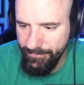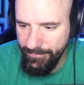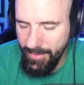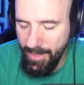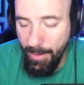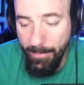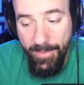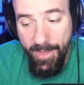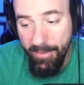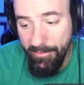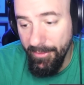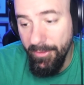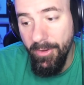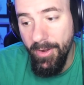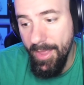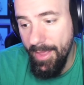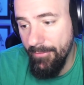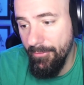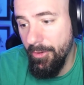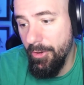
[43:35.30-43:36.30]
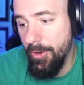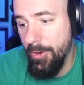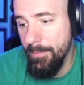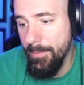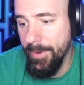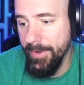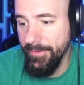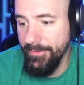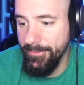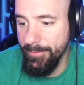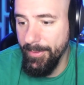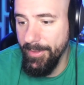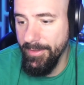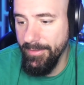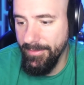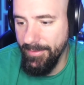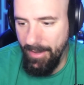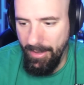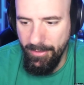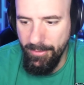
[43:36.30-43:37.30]
I'm definitely gonna have all money
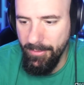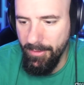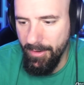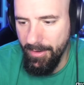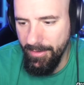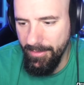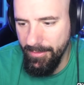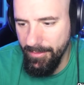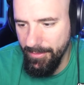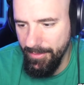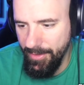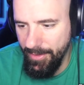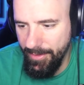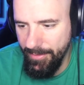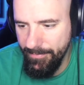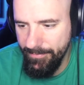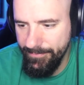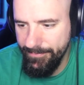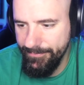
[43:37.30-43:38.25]
spent. You already know that.